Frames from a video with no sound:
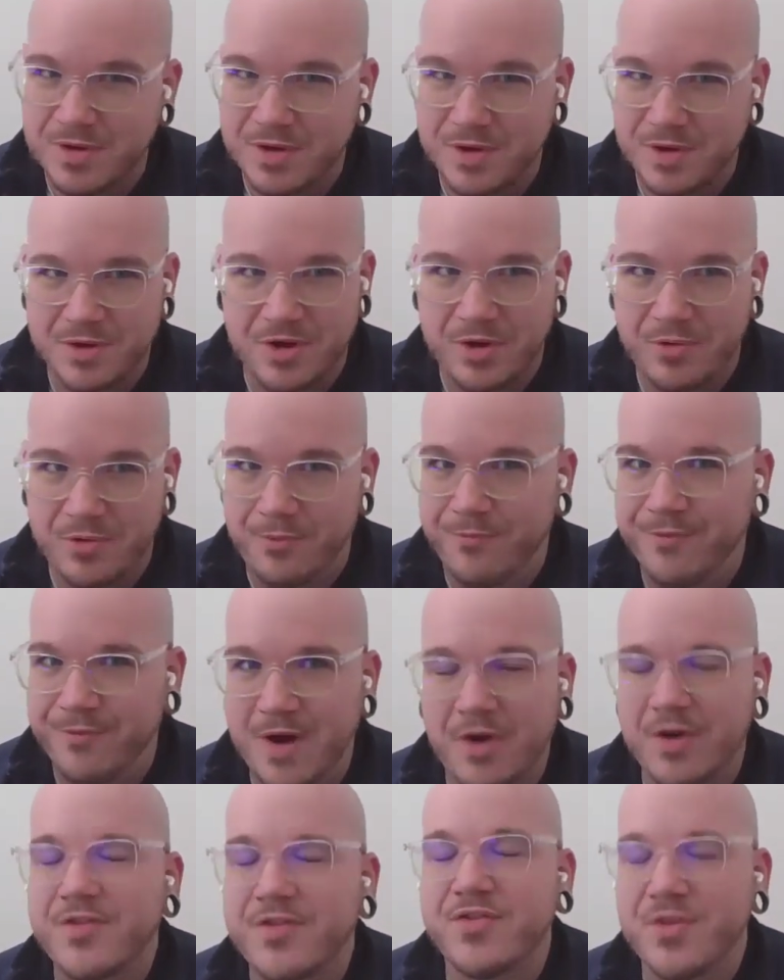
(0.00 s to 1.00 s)
you know,
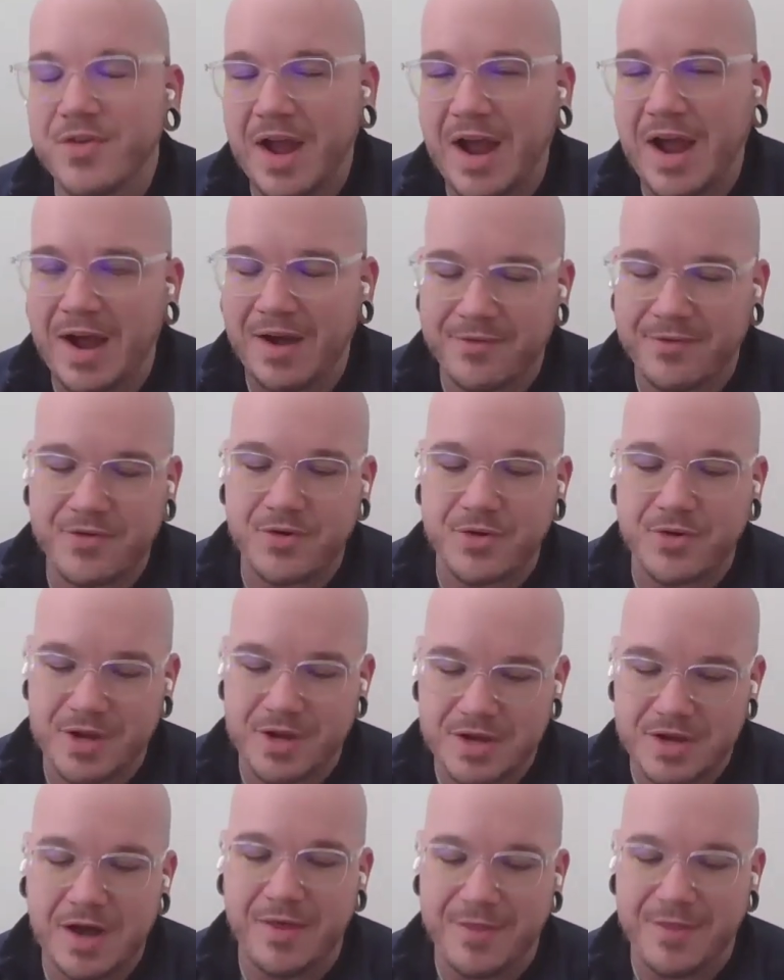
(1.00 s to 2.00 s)
very soon after
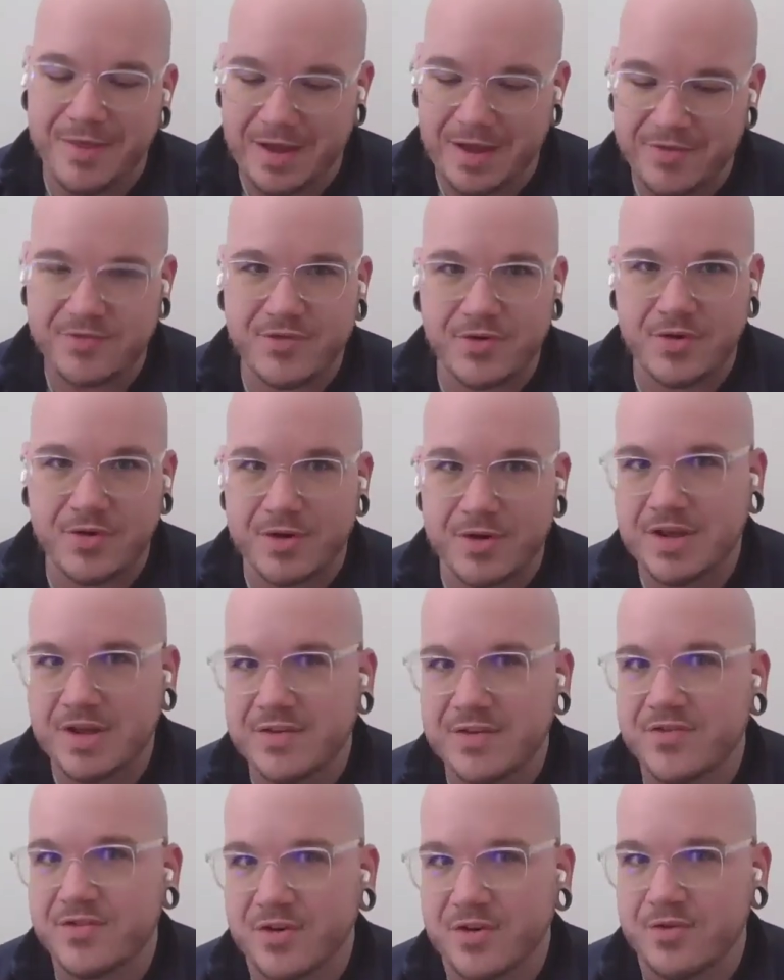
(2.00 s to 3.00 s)
he got that cert, he
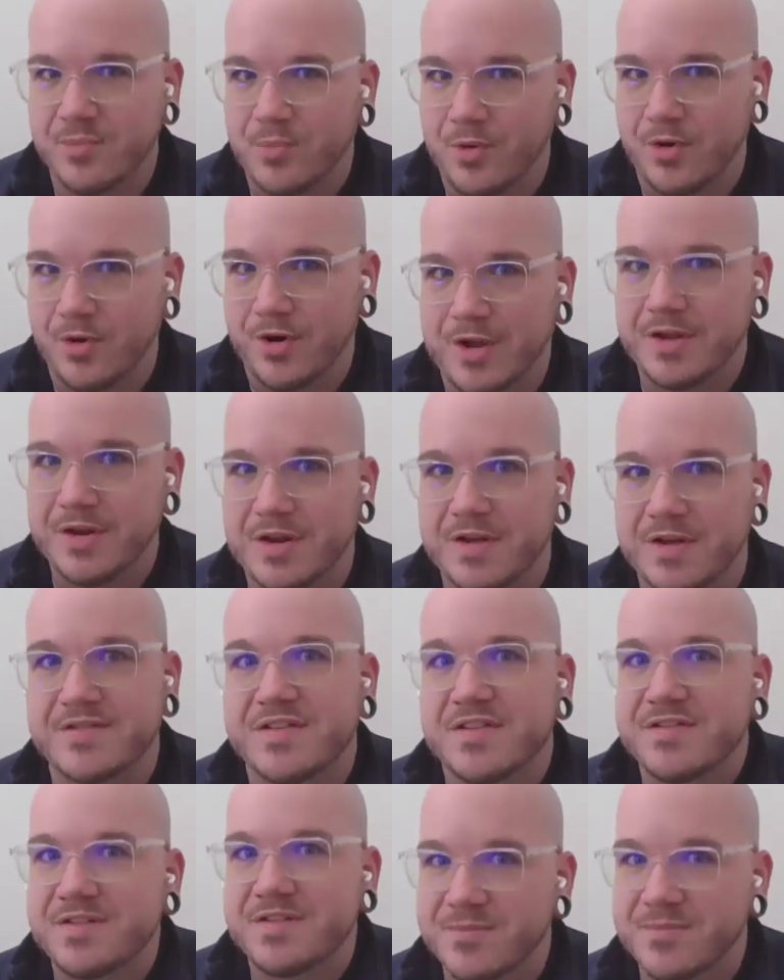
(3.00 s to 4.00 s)
started working a
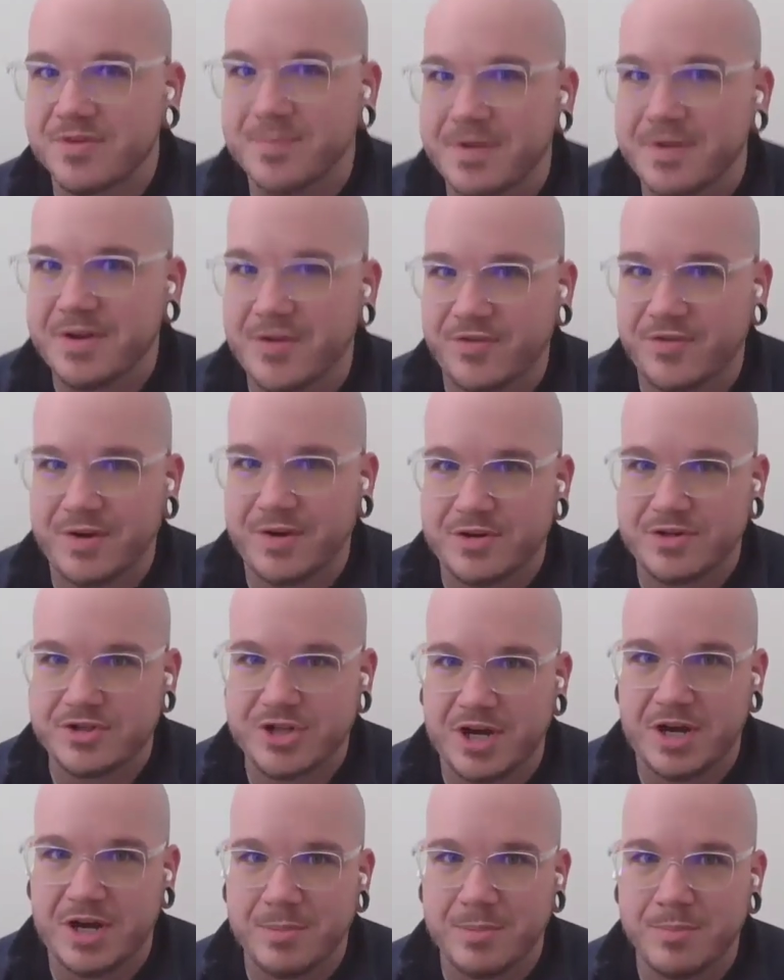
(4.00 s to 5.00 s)
systems administrator
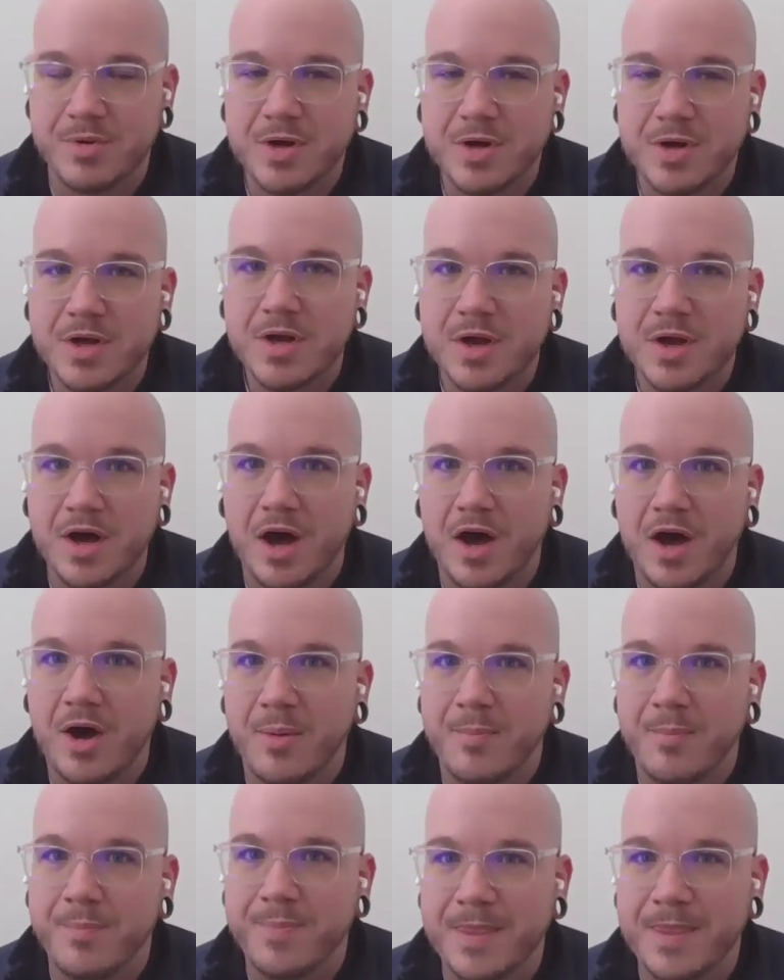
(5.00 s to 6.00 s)
job.
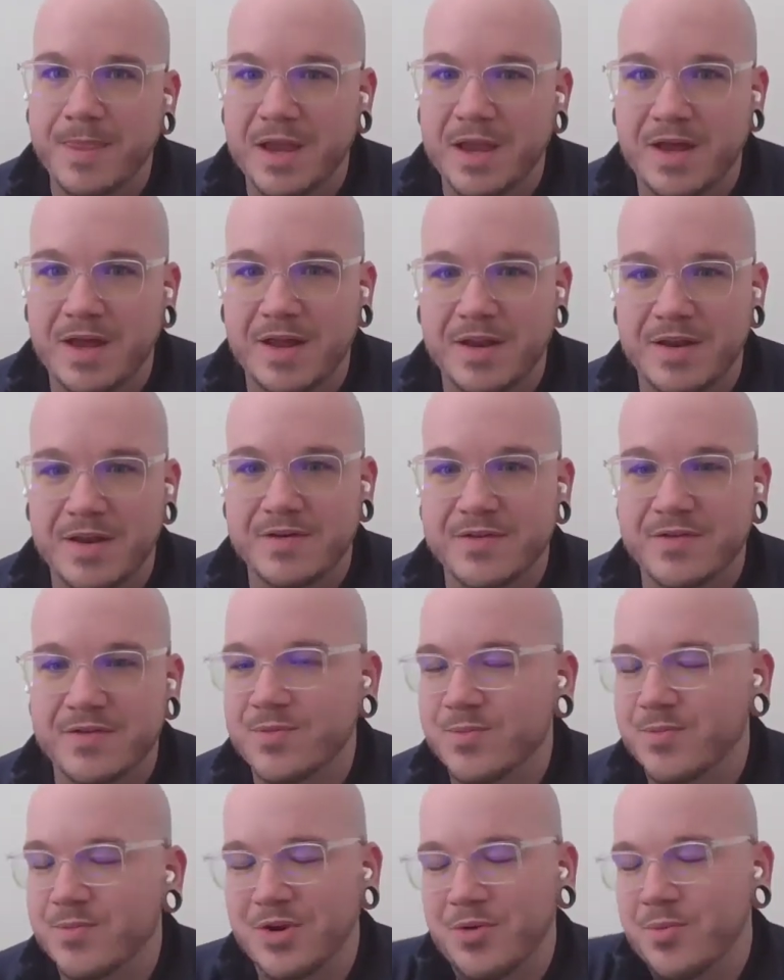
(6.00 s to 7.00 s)
Um, and
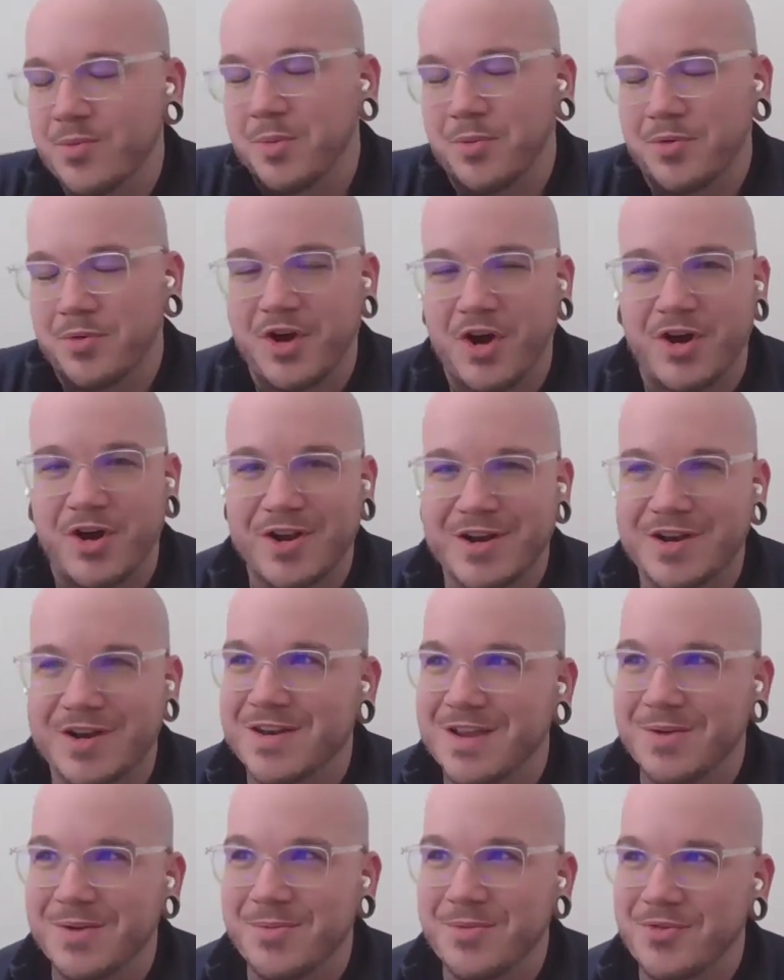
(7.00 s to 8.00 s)
you know, we were talking,
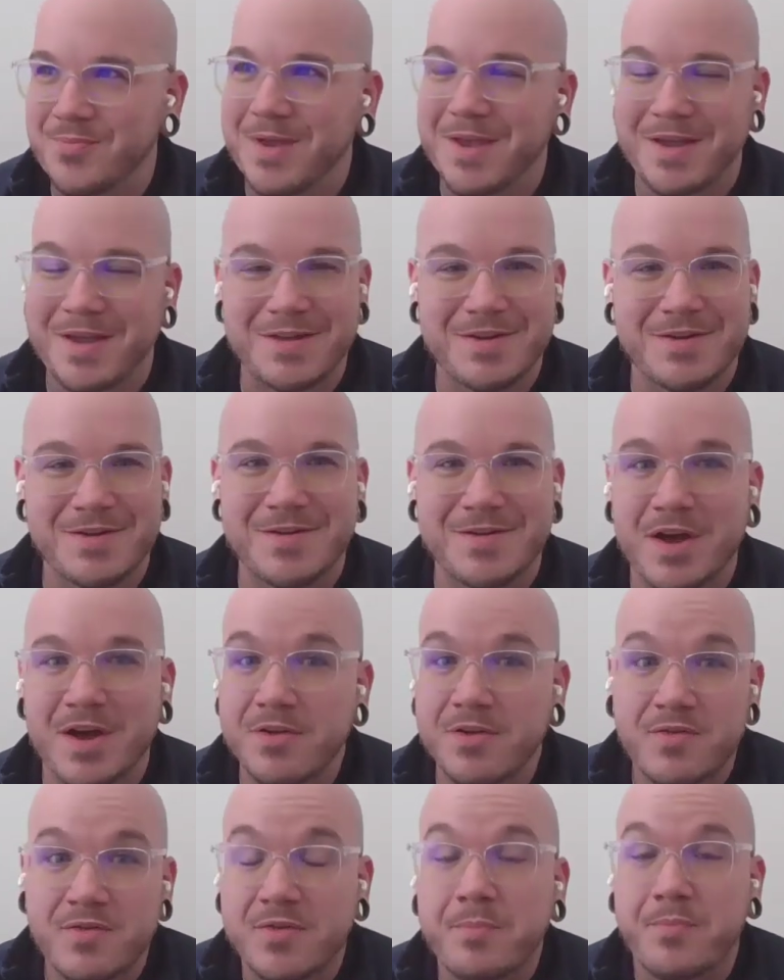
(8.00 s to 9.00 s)
and he was making
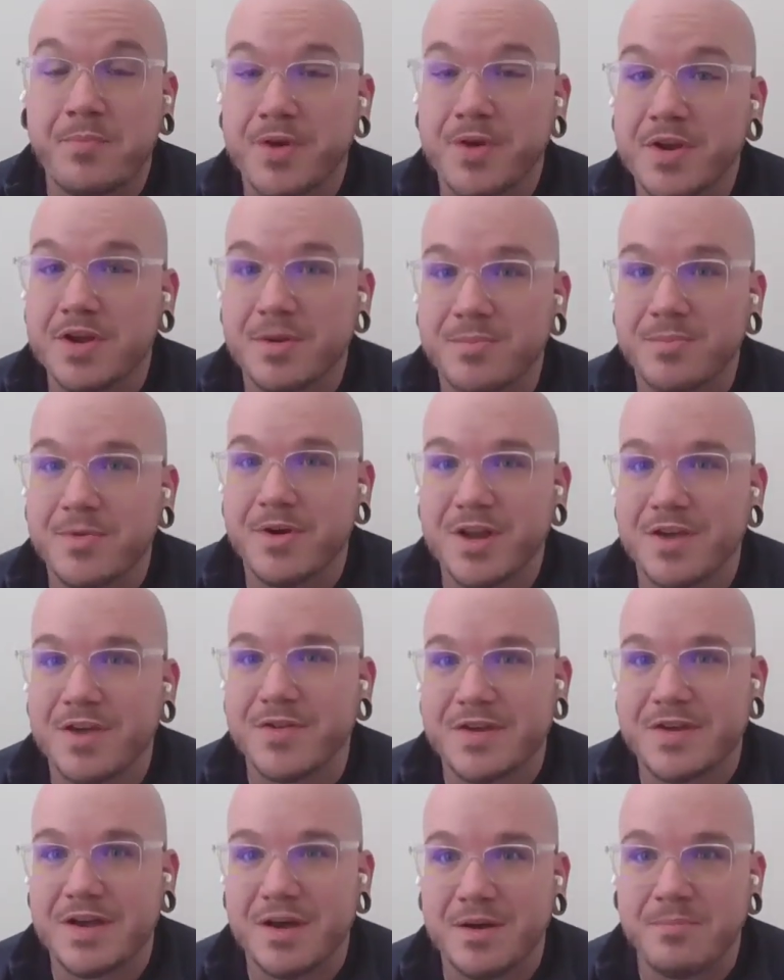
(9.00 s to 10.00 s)
uh, some pretty good money at
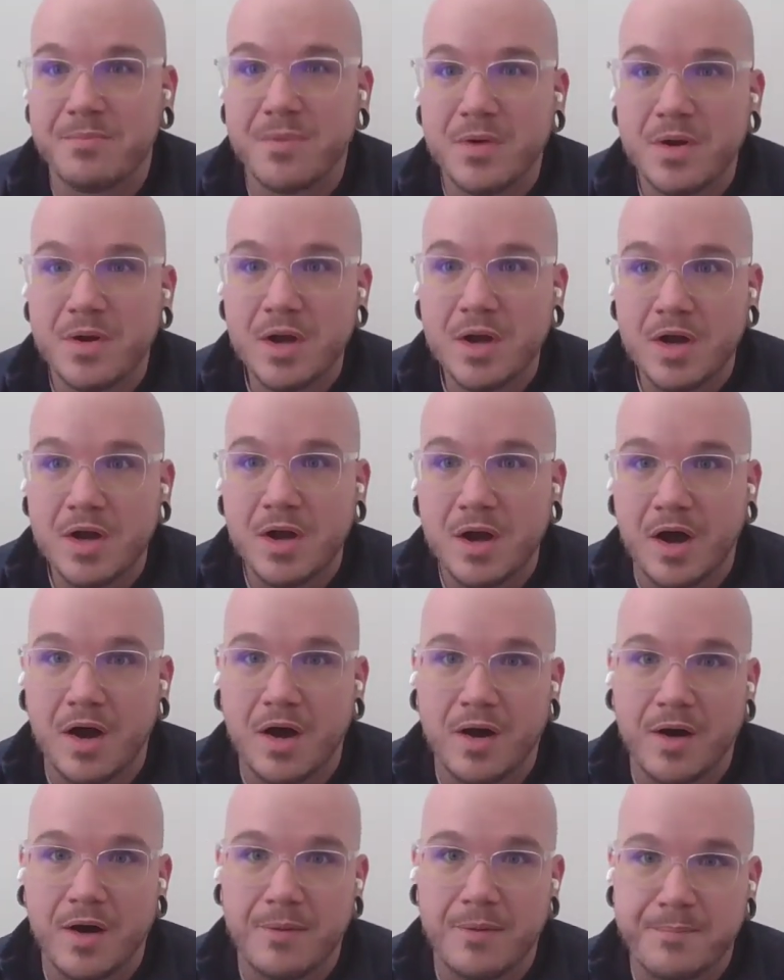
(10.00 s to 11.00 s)
the time.
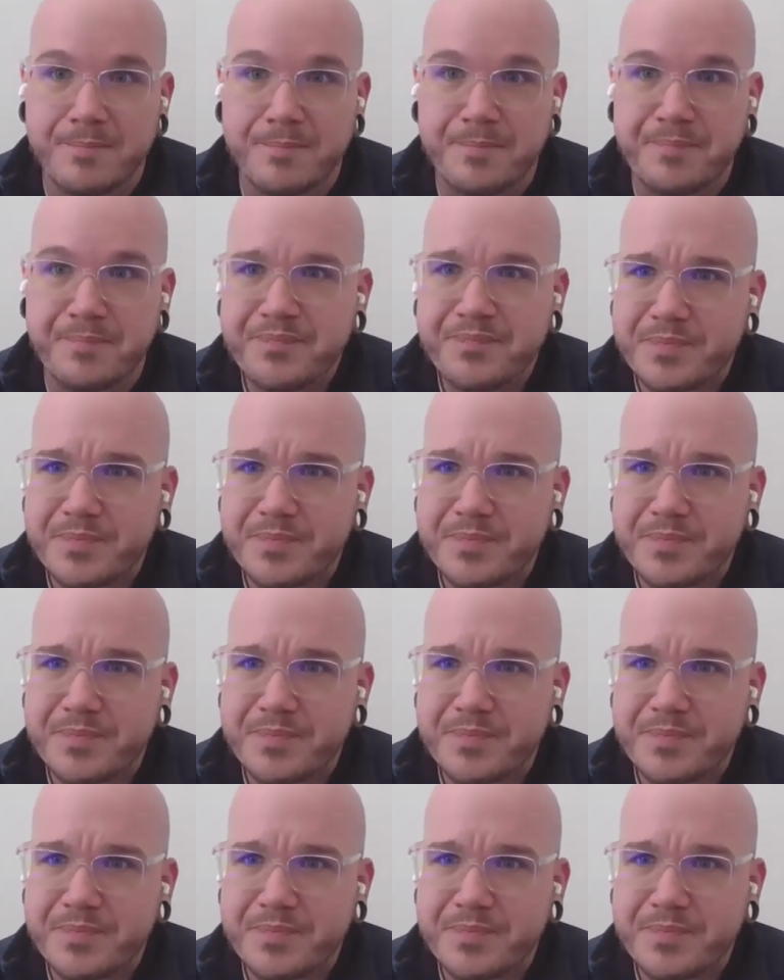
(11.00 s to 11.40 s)
Um,